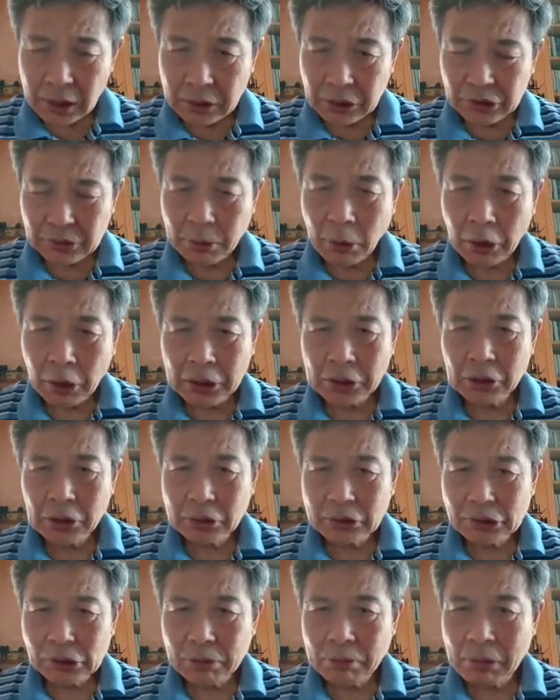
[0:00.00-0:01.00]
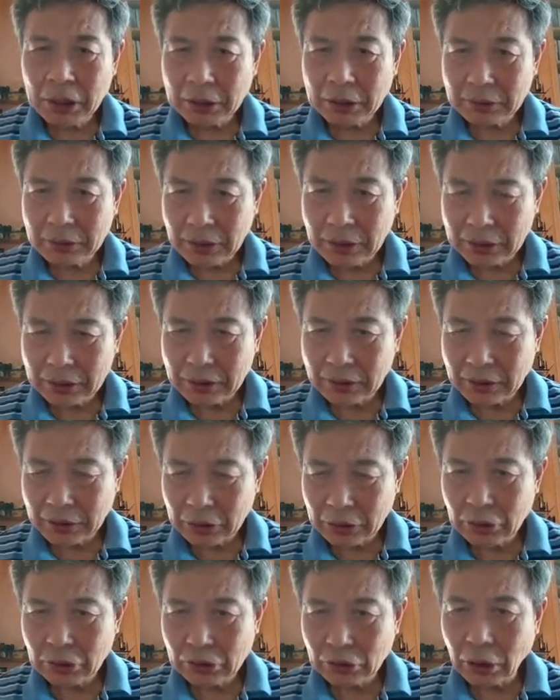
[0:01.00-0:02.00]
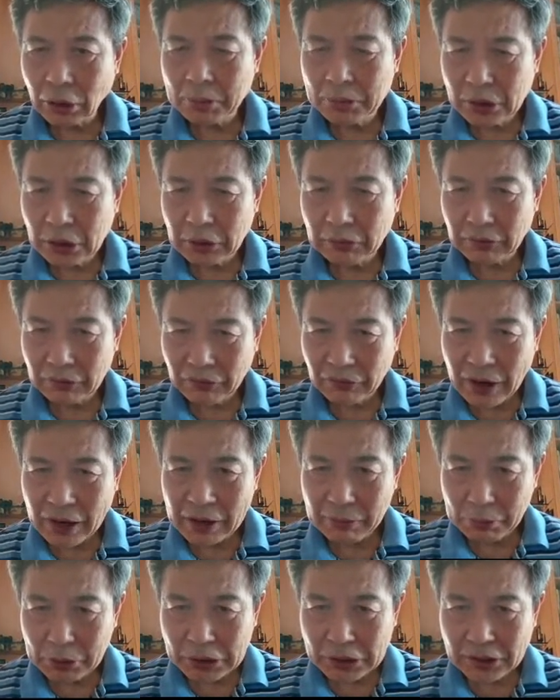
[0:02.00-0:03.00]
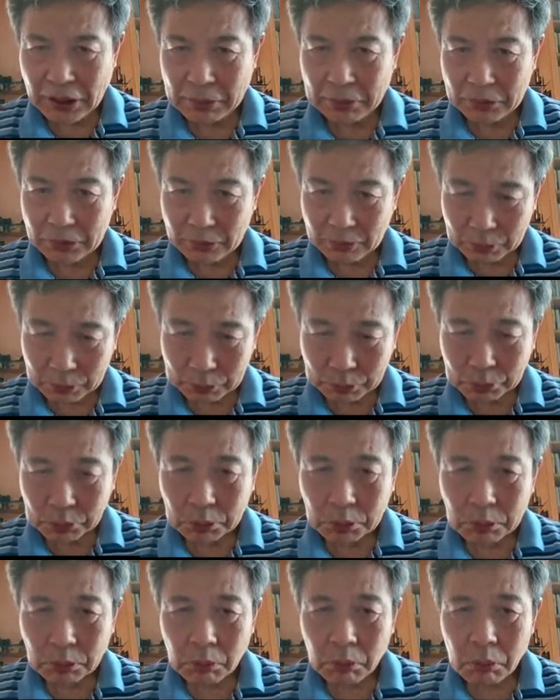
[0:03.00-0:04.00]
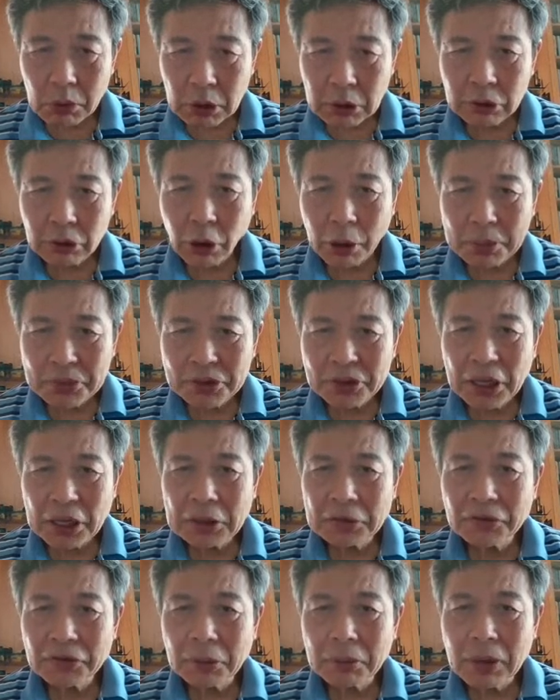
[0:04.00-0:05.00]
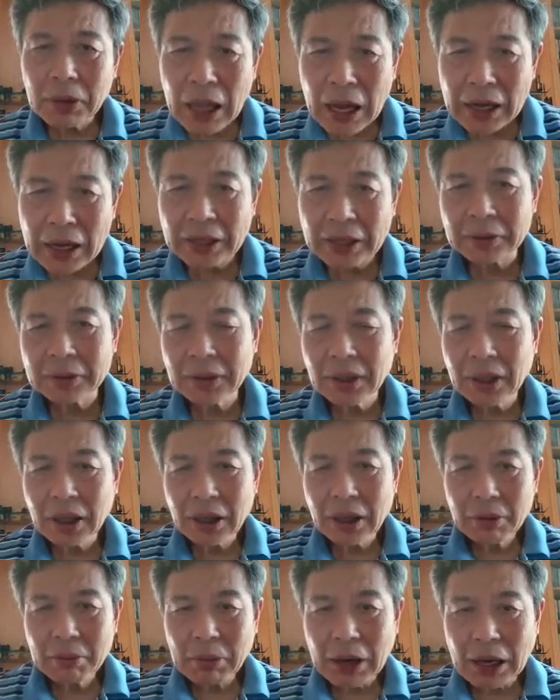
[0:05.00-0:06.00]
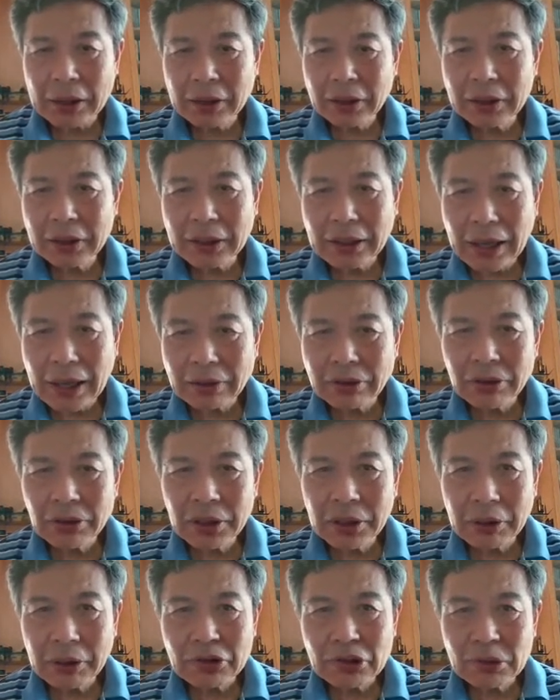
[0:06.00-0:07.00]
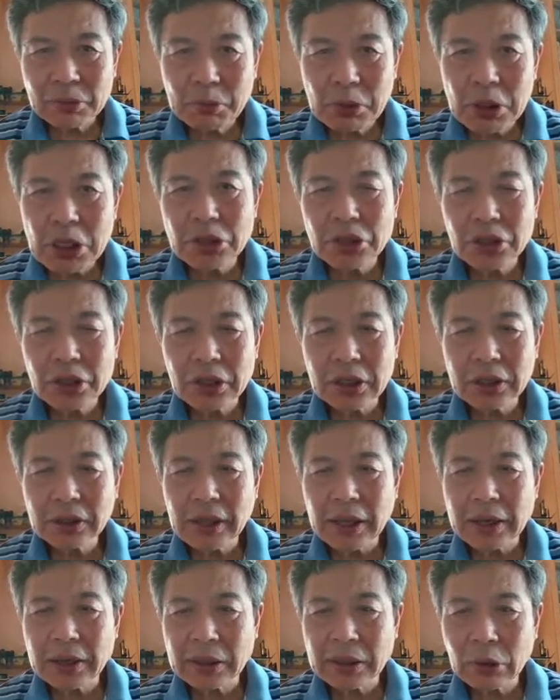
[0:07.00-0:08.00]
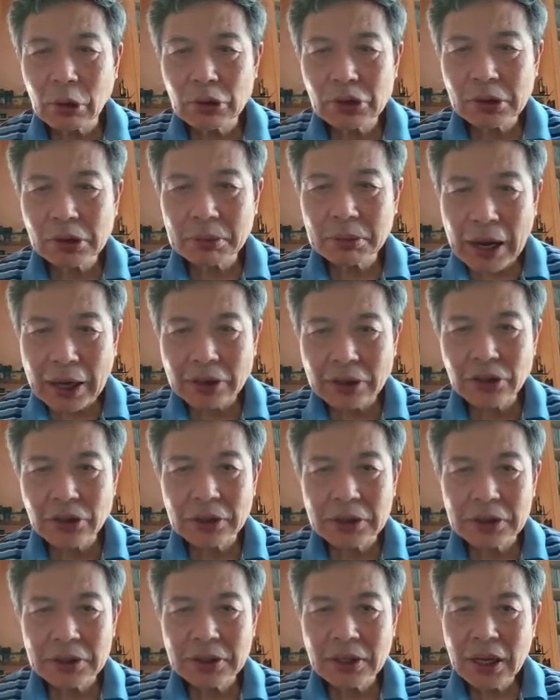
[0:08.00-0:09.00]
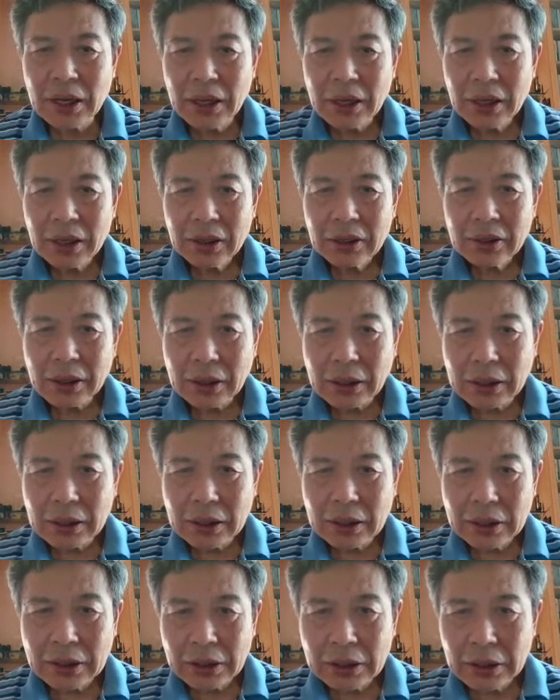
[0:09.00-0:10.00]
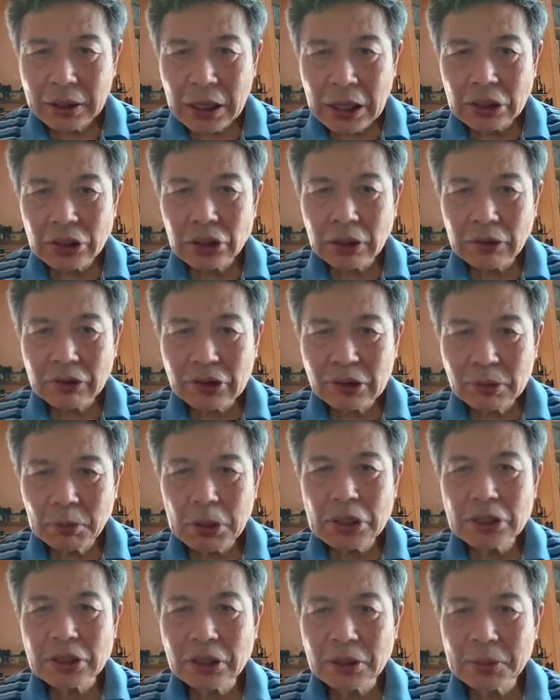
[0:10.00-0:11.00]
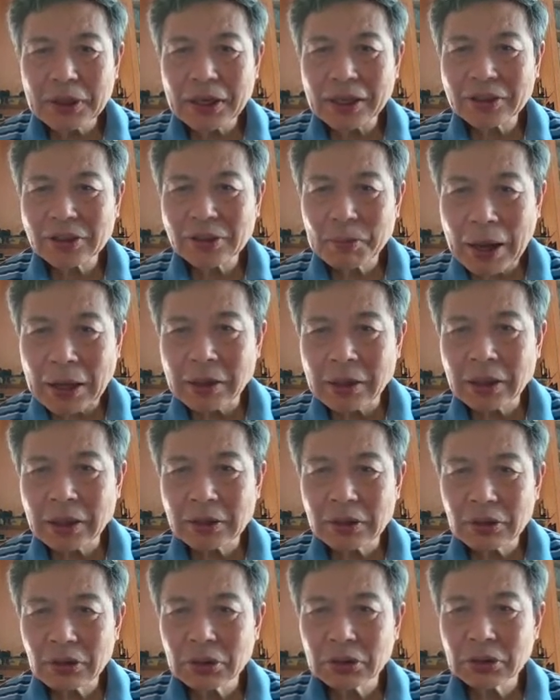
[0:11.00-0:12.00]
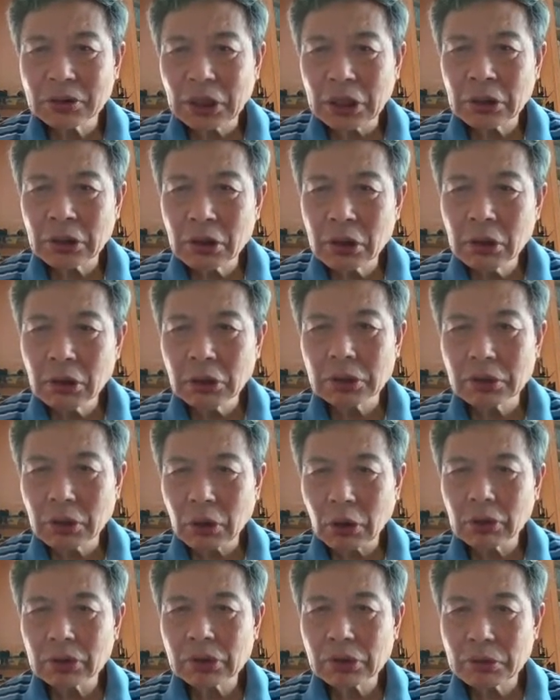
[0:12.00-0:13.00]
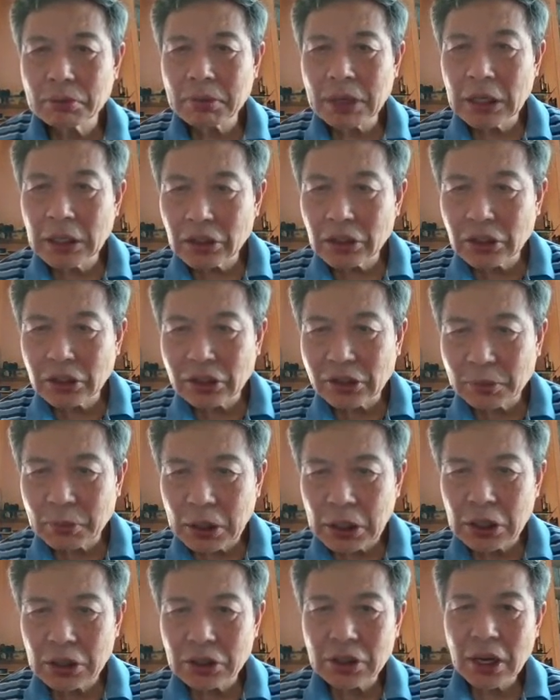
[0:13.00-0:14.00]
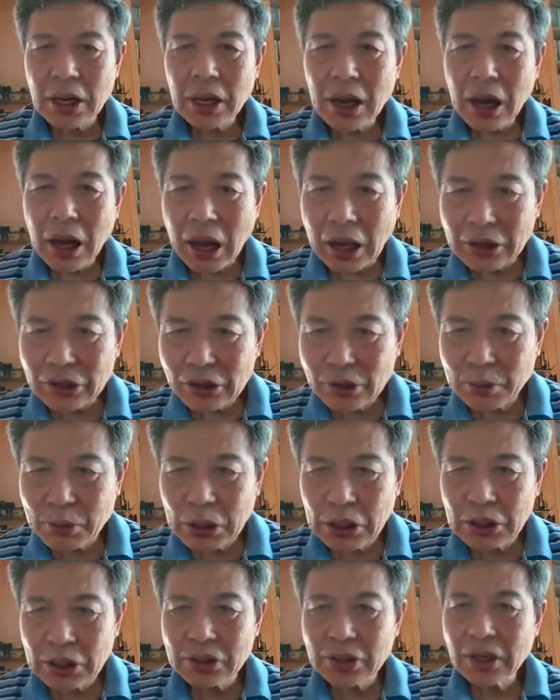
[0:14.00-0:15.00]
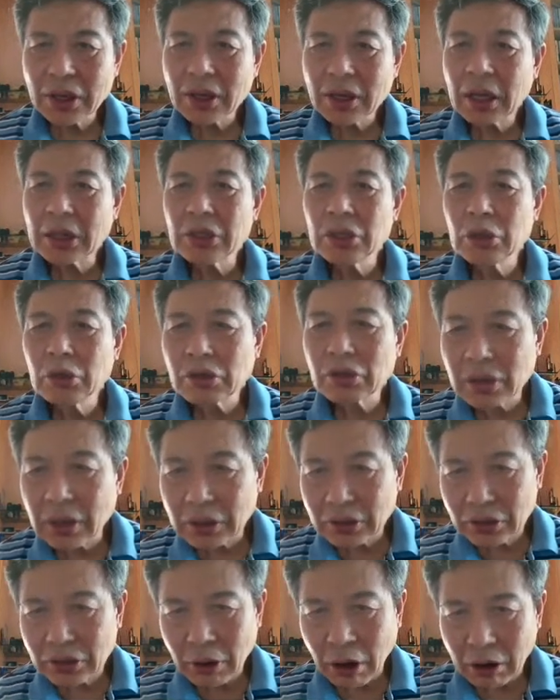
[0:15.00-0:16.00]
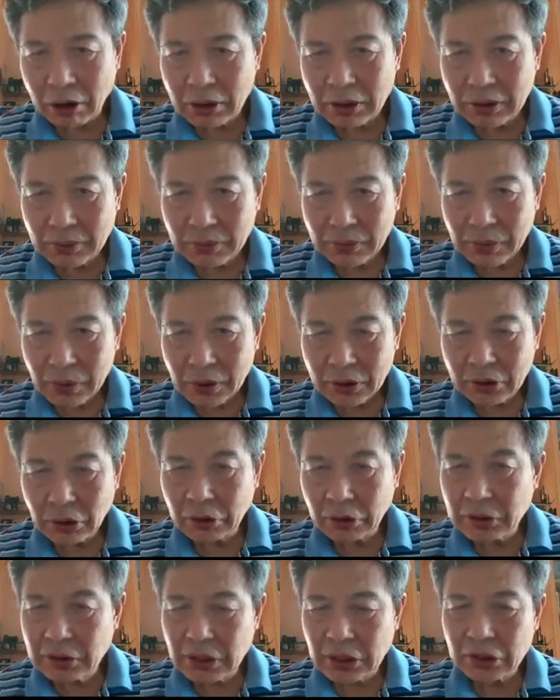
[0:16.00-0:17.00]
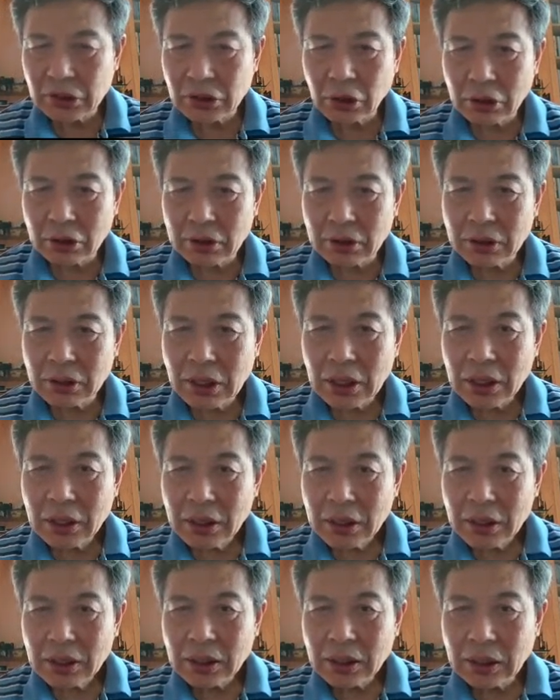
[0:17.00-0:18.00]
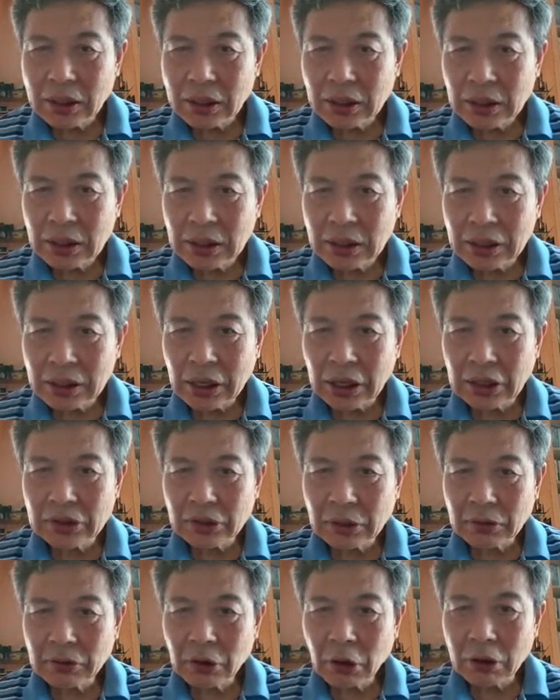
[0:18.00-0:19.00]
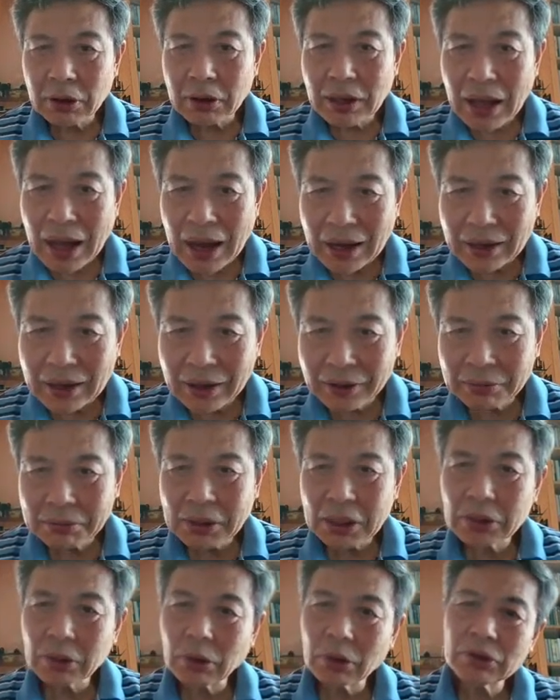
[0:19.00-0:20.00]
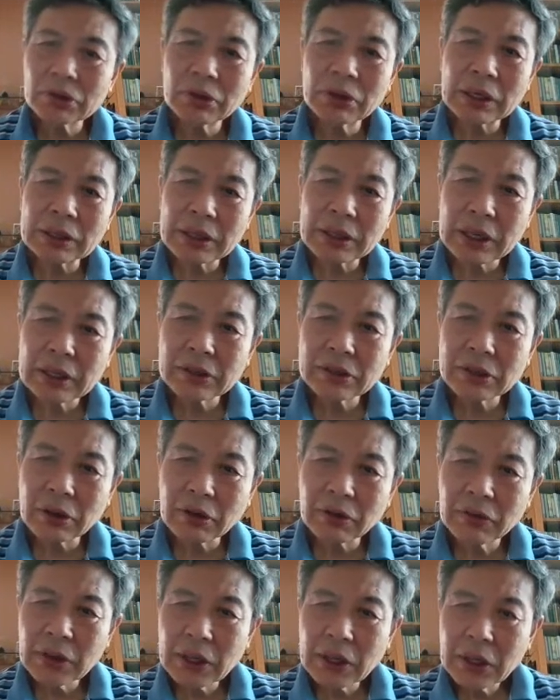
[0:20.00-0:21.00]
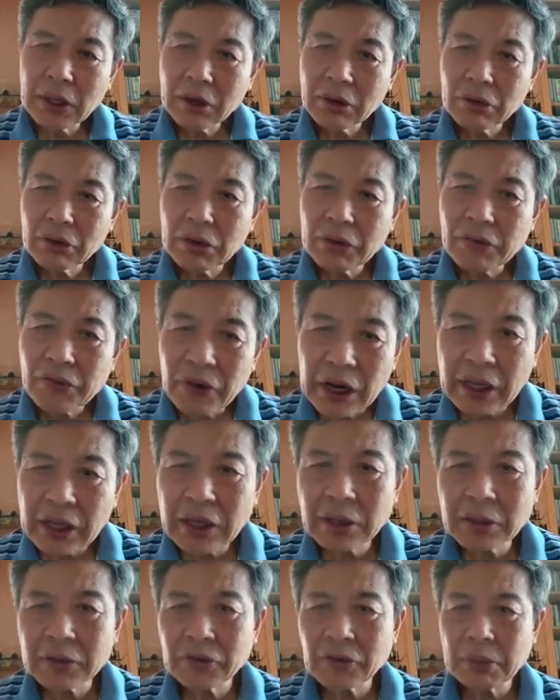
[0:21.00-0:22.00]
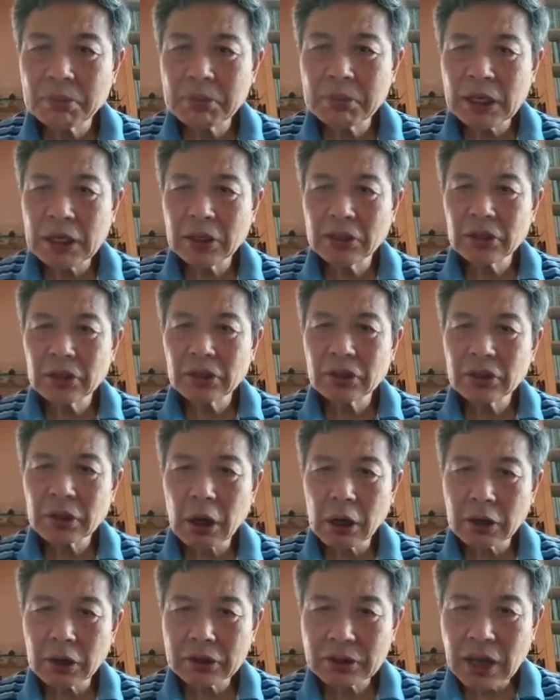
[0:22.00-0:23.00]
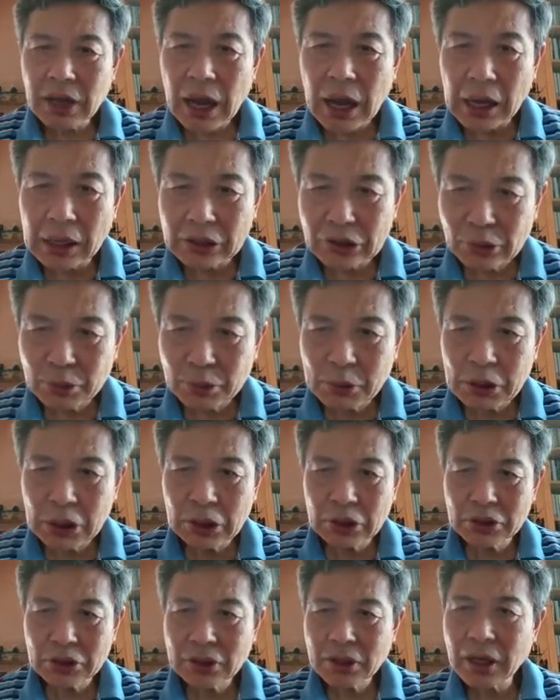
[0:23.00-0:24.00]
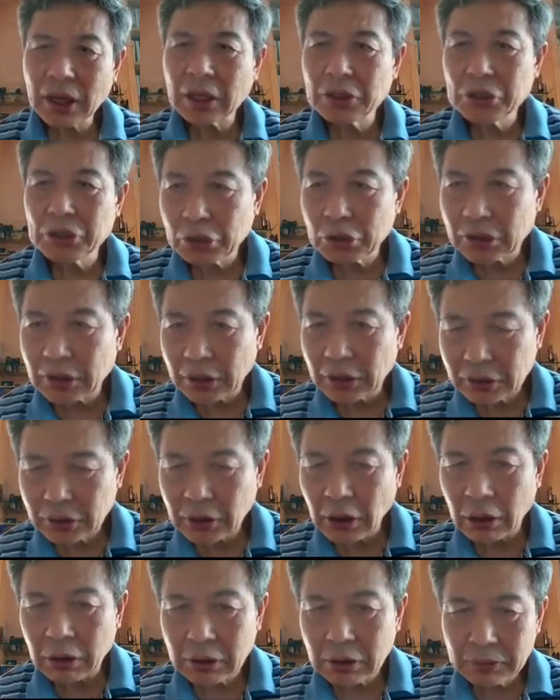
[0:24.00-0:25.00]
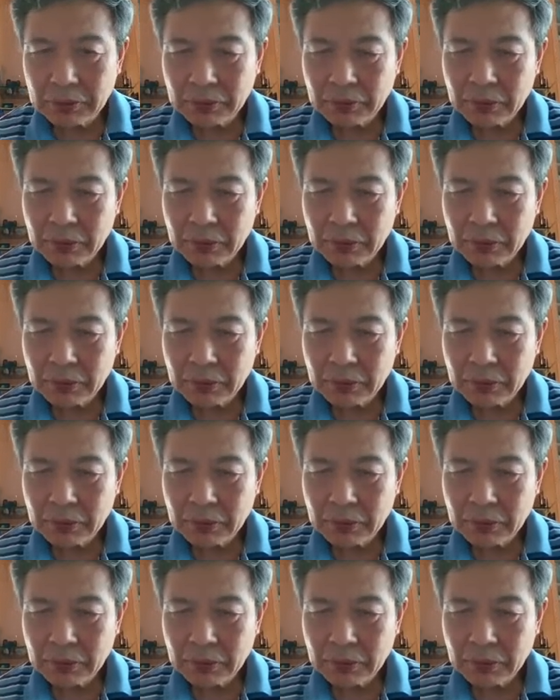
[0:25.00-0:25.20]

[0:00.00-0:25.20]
This morning you also make that you also observe 5 precepts to abstain from lying. Under the category of speech in the 10 unwholesome actions, the nature of speech has been expanded to include also malicious speech, harsh speech, and useless talk. So it's just not a case of not lying, but also a case of refraining from malicious talks, harsh speech, and useless talk.